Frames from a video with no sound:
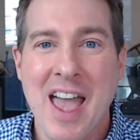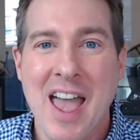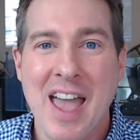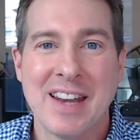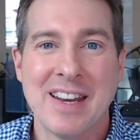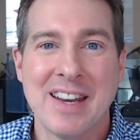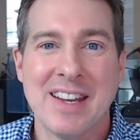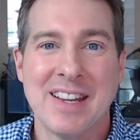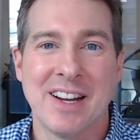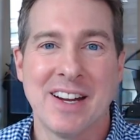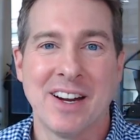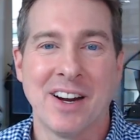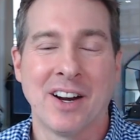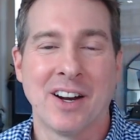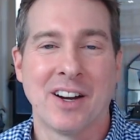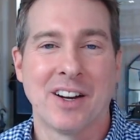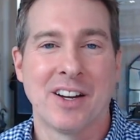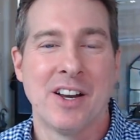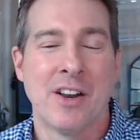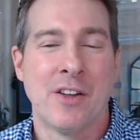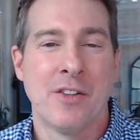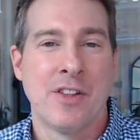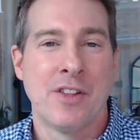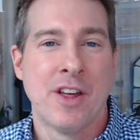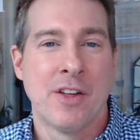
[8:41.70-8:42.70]
ahead here,
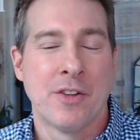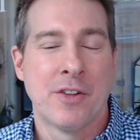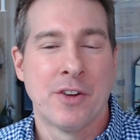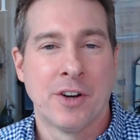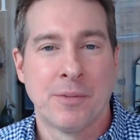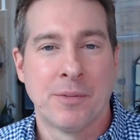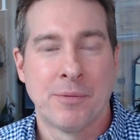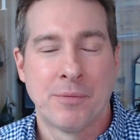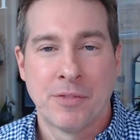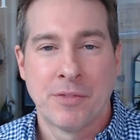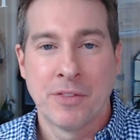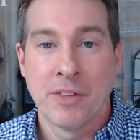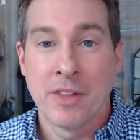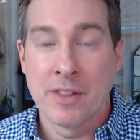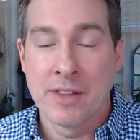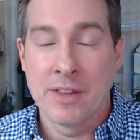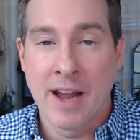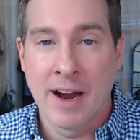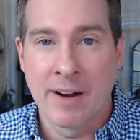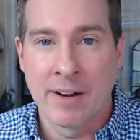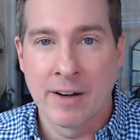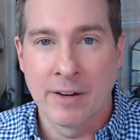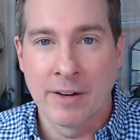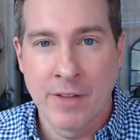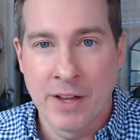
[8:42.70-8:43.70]
you know, the other
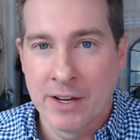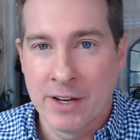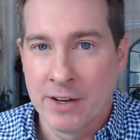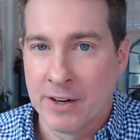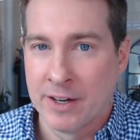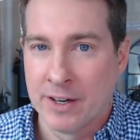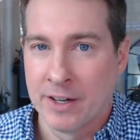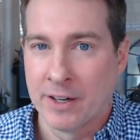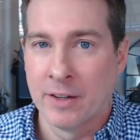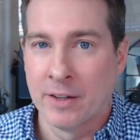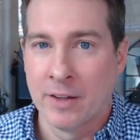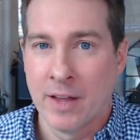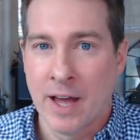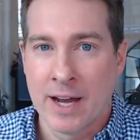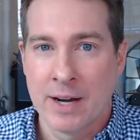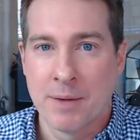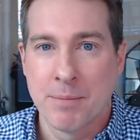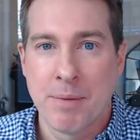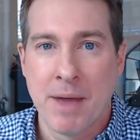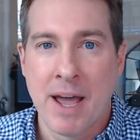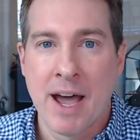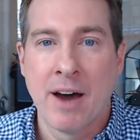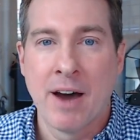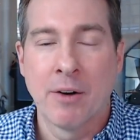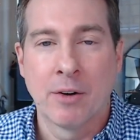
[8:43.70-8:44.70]
narrative that you're hearing a lot
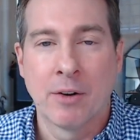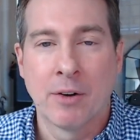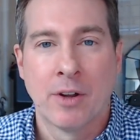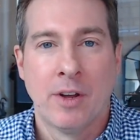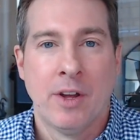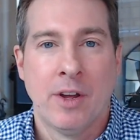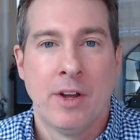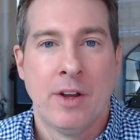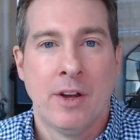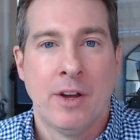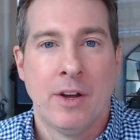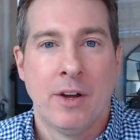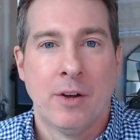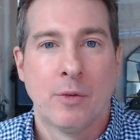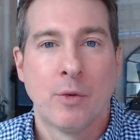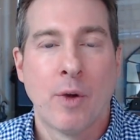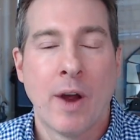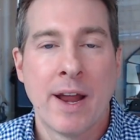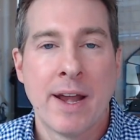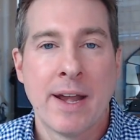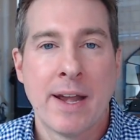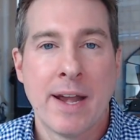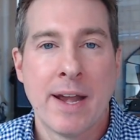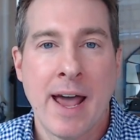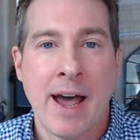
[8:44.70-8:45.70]
about
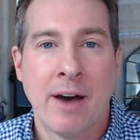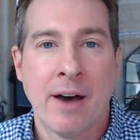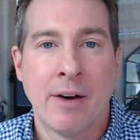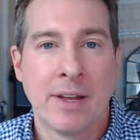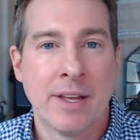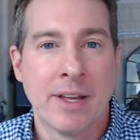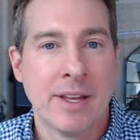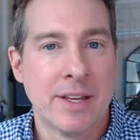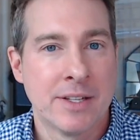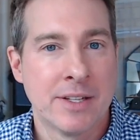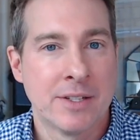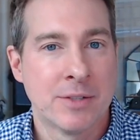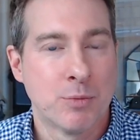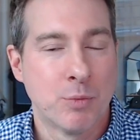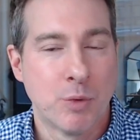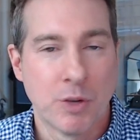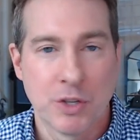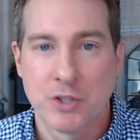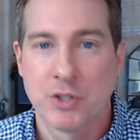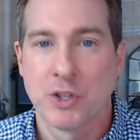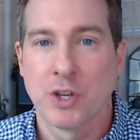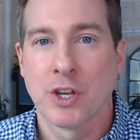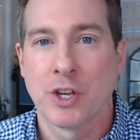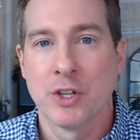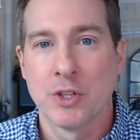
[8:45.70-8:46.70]
right now is
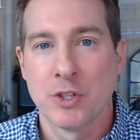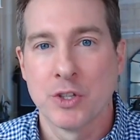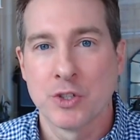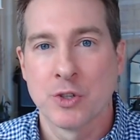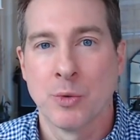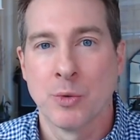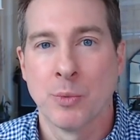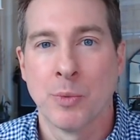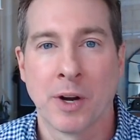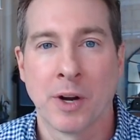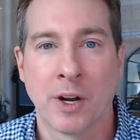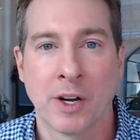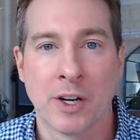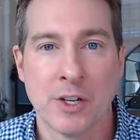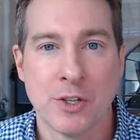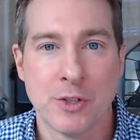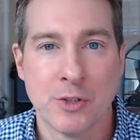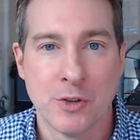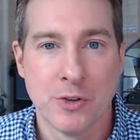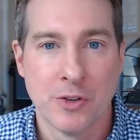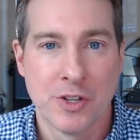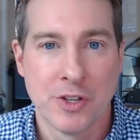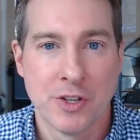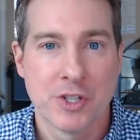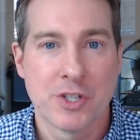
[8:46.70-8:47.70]
what's the consumer going to
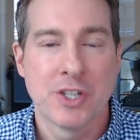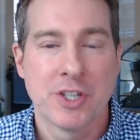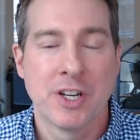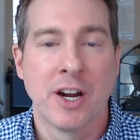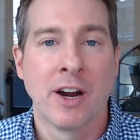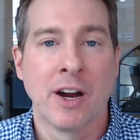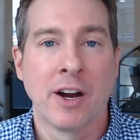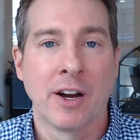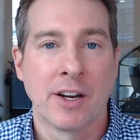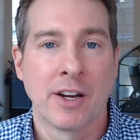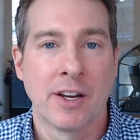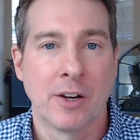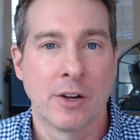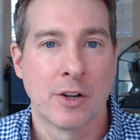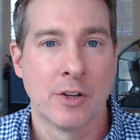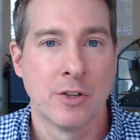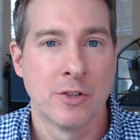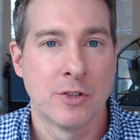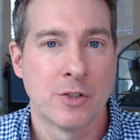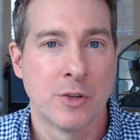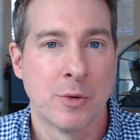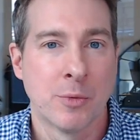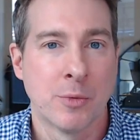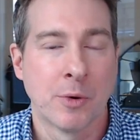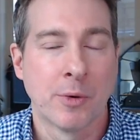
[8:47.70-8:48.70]
do this year? You know, mm-hmm.
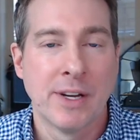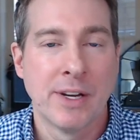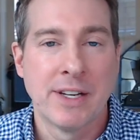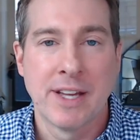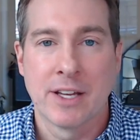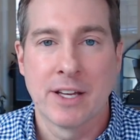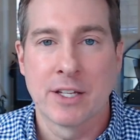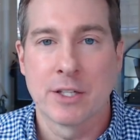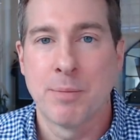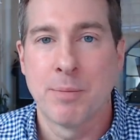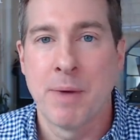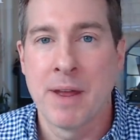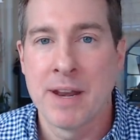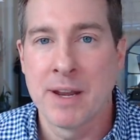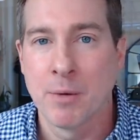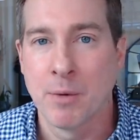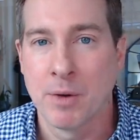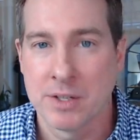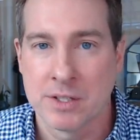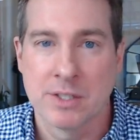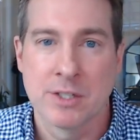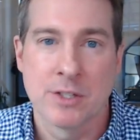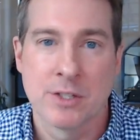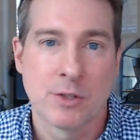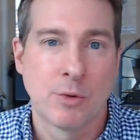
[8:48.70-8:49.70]
Consumer retail spending
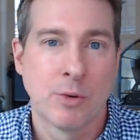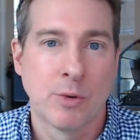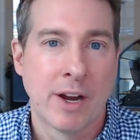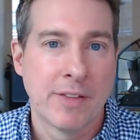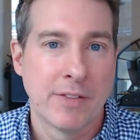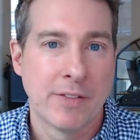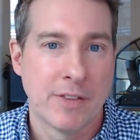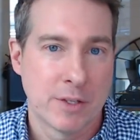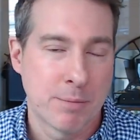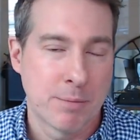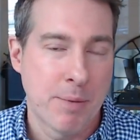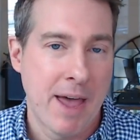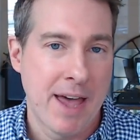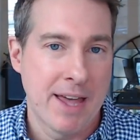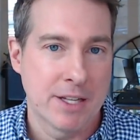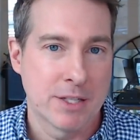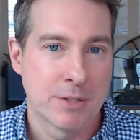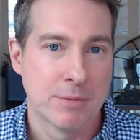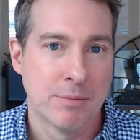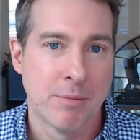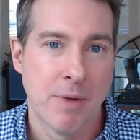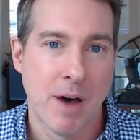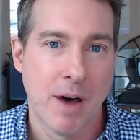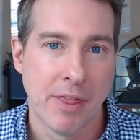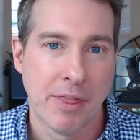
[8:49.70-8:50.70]
wasn't as great this
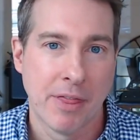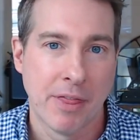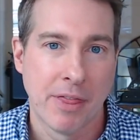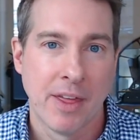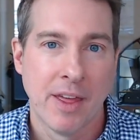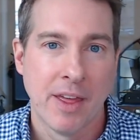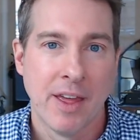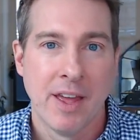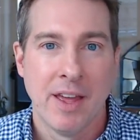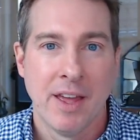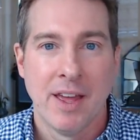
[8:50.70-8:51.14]
past month.